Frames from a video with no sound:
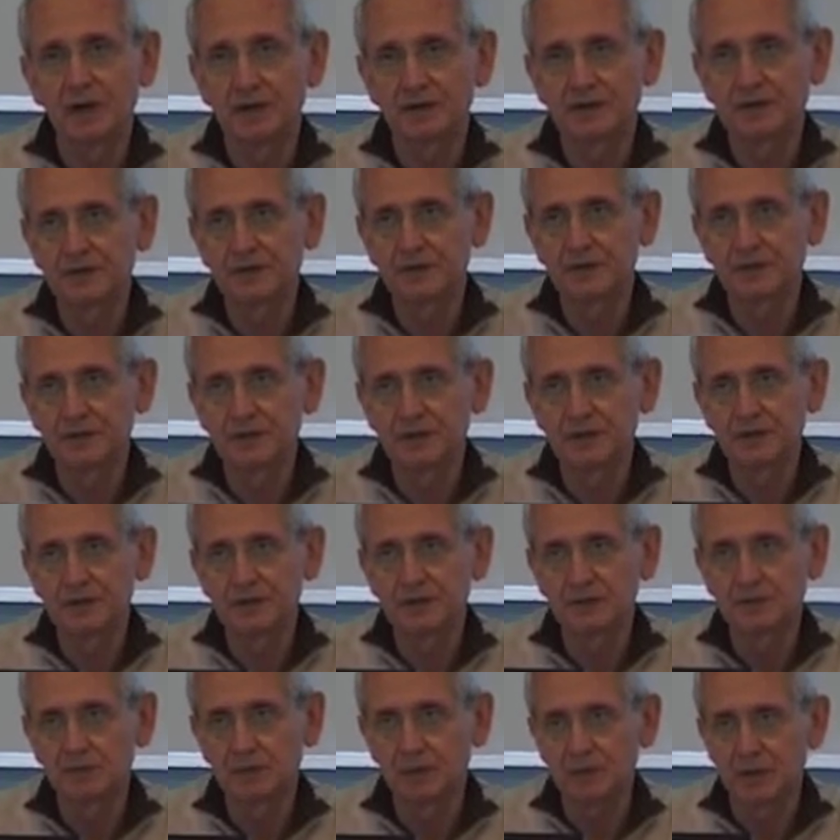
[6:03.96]

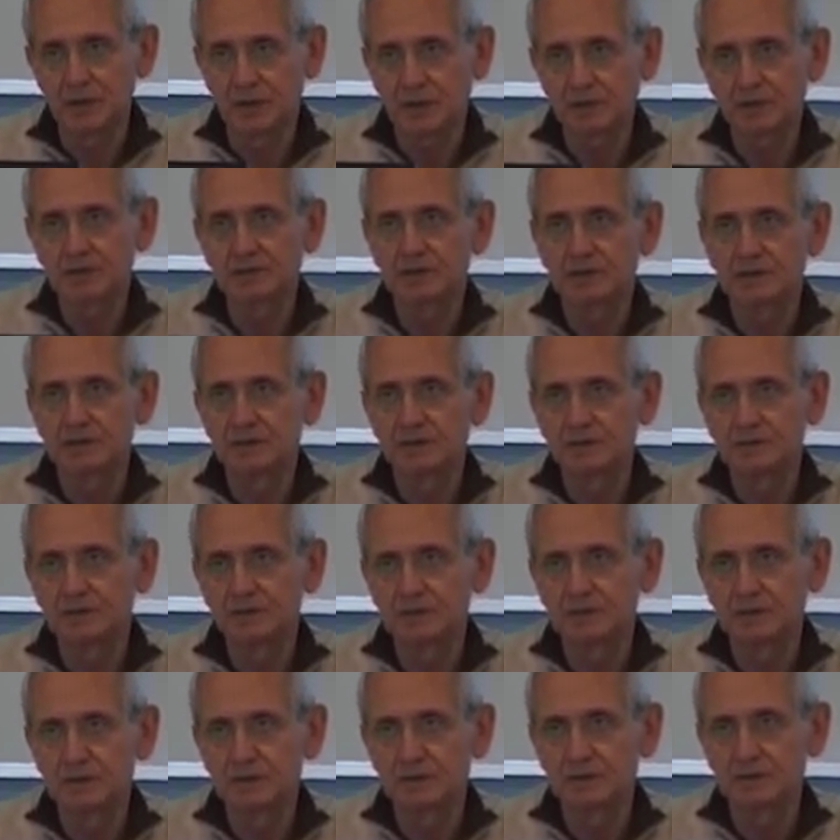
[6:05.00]
activity where
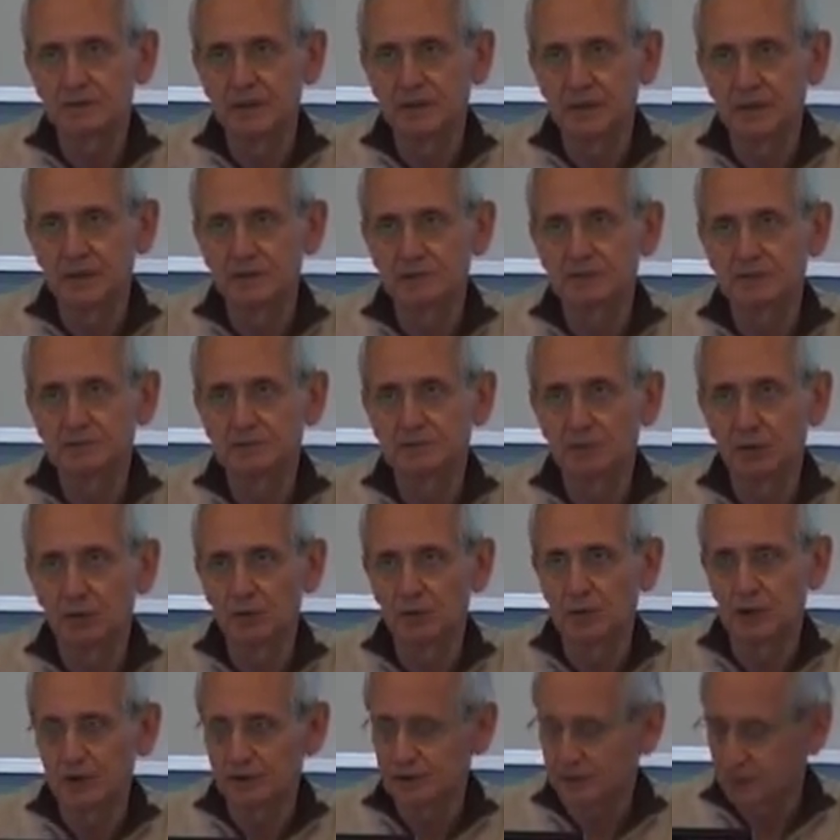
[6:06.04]

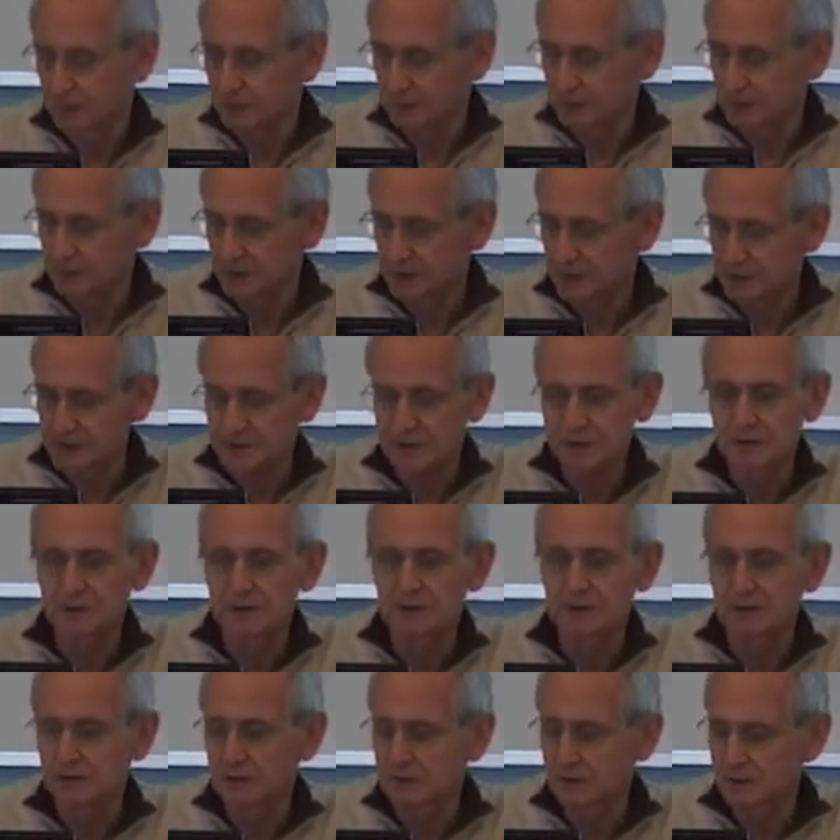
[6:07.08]
normal activities
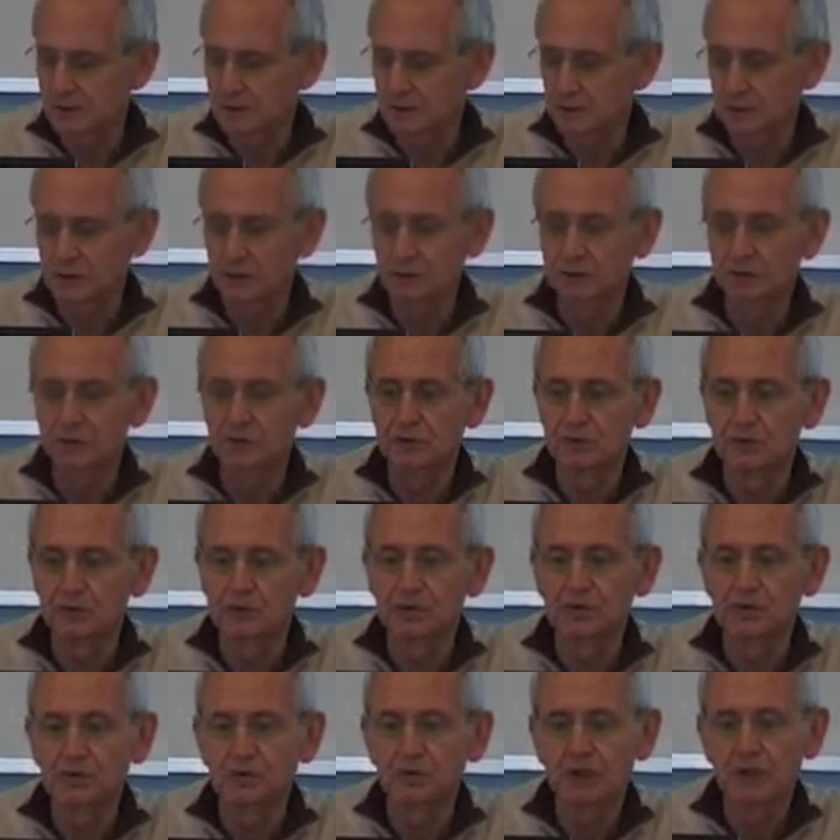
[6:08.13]
also continue.
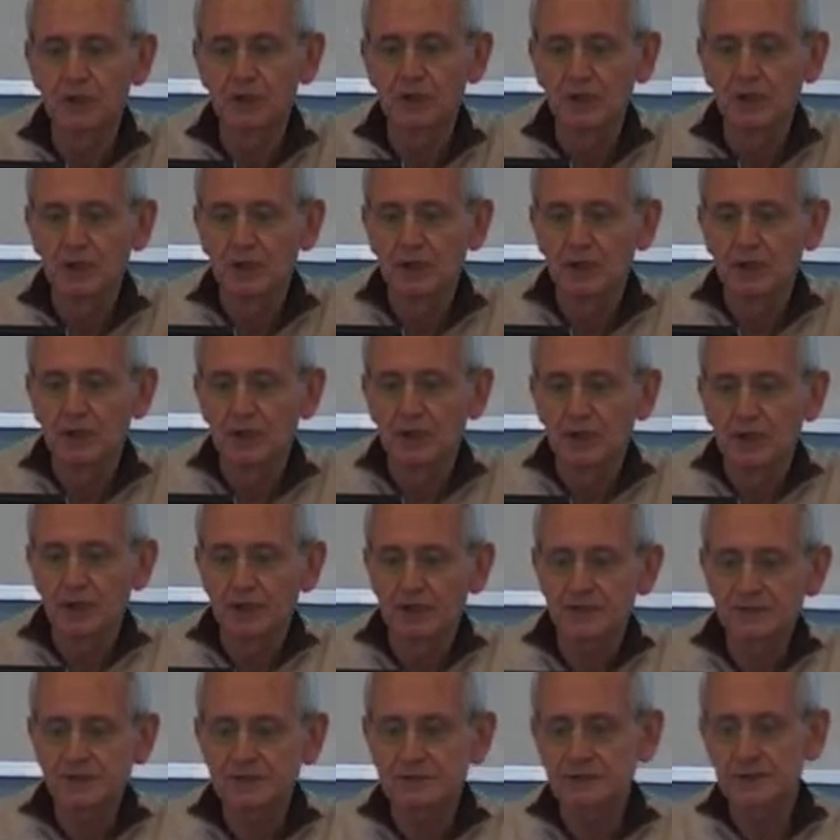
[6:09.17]

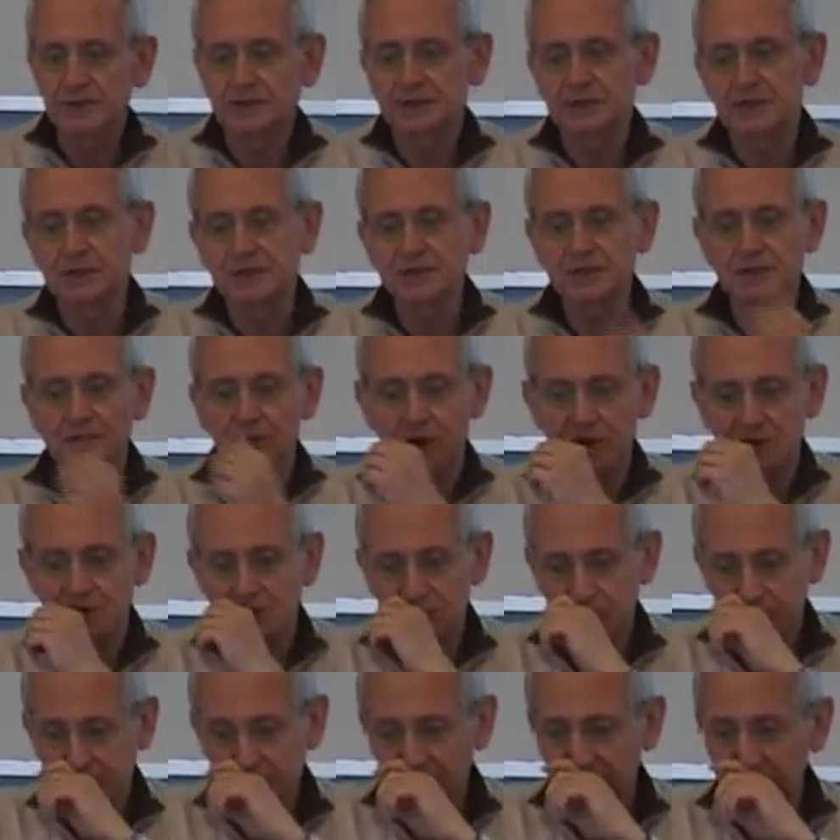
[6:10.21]
A strategy was
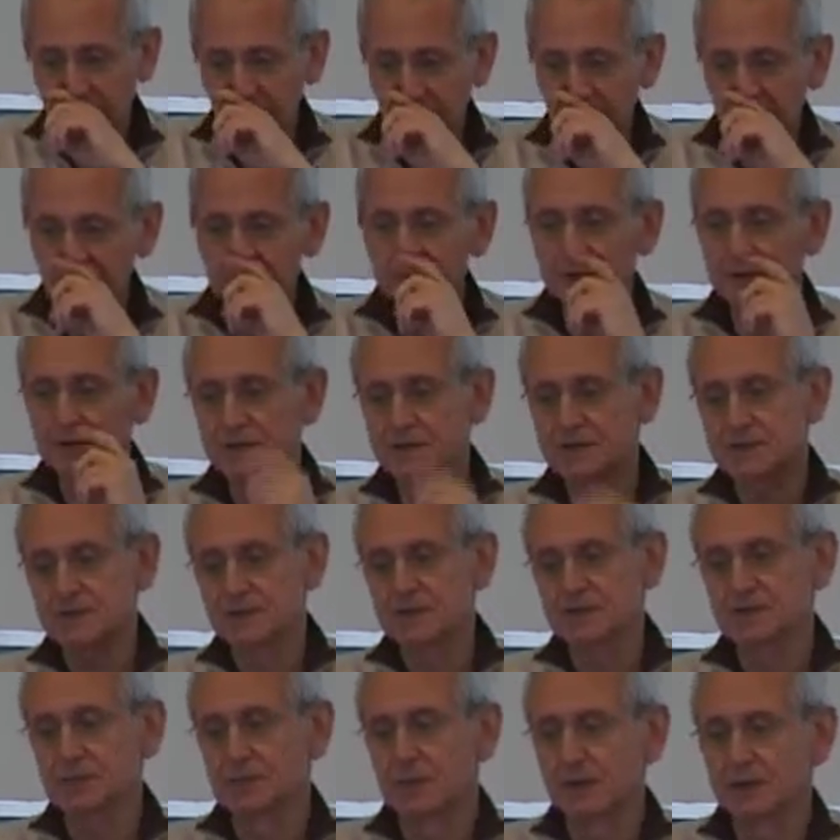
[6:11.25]
to be developed within
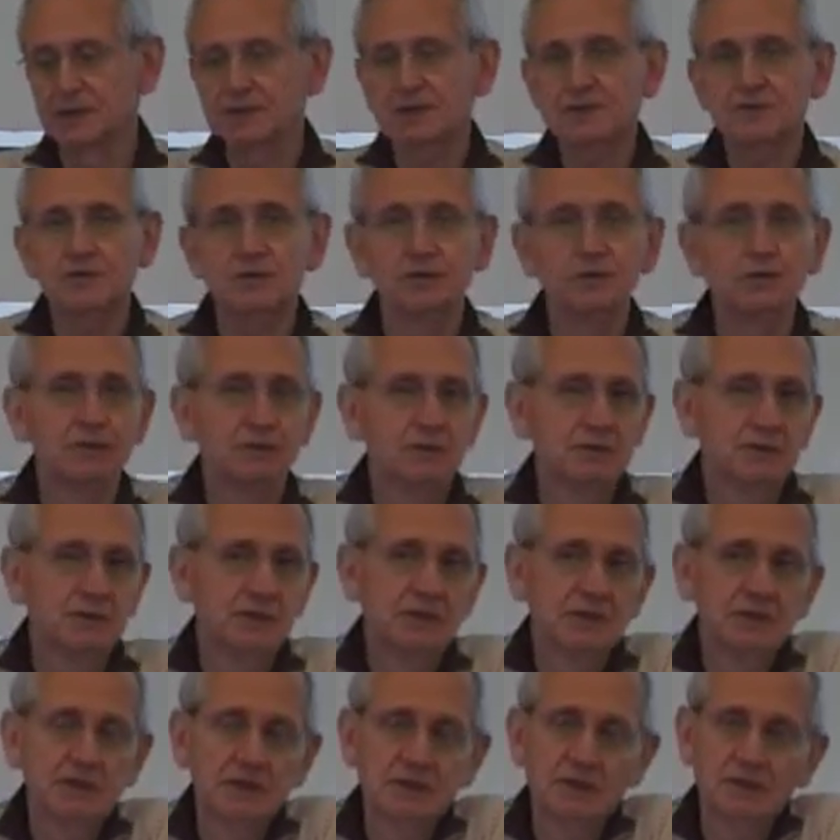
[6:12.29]
6 months, so
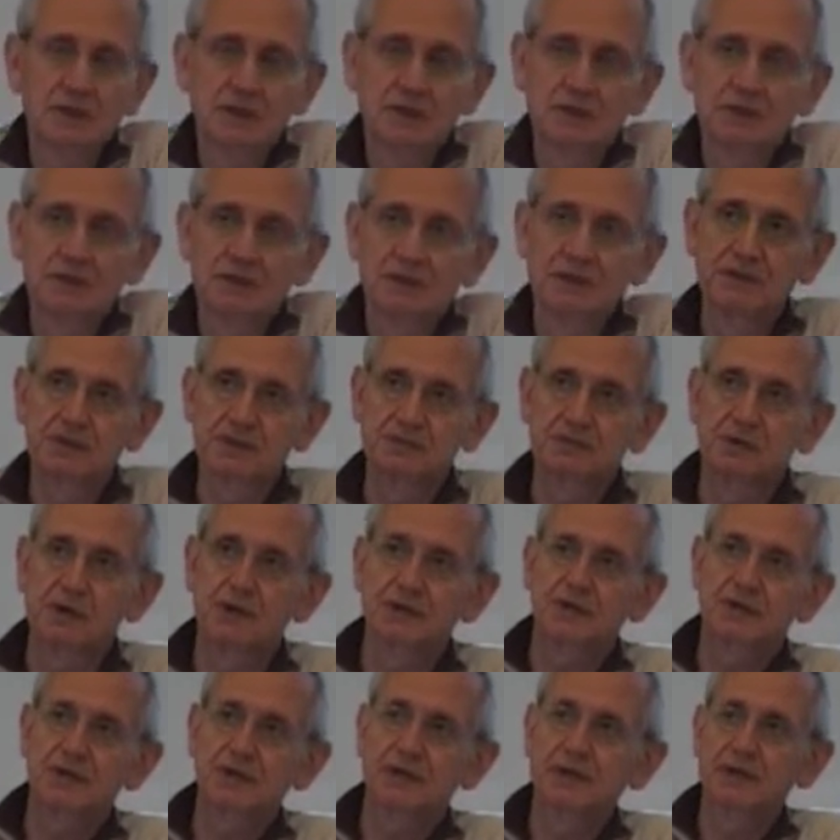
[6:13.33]
the
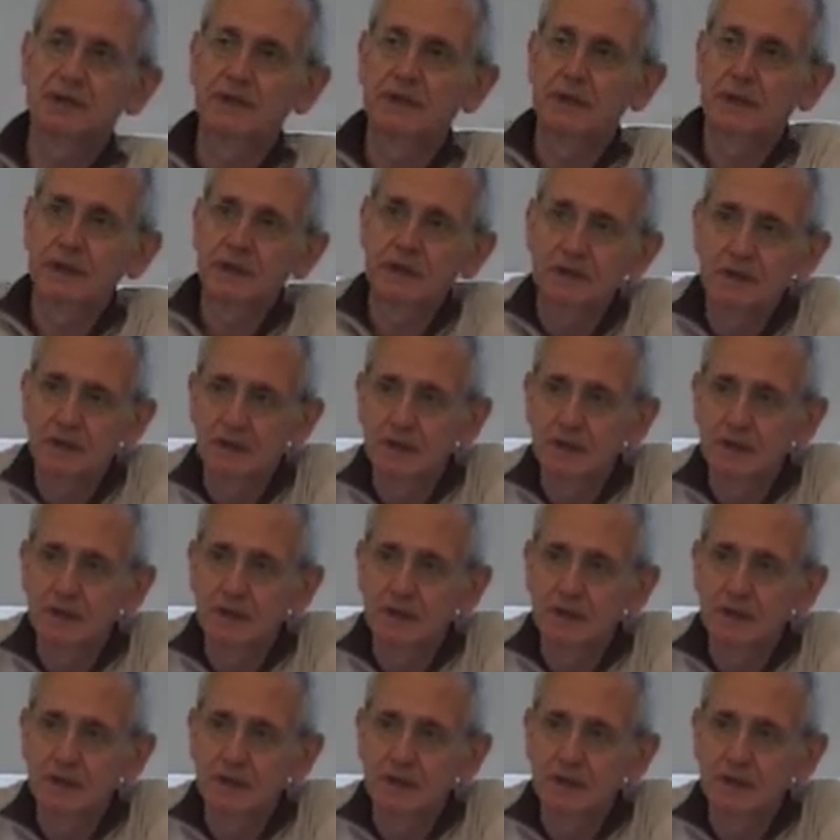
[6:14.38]
project had a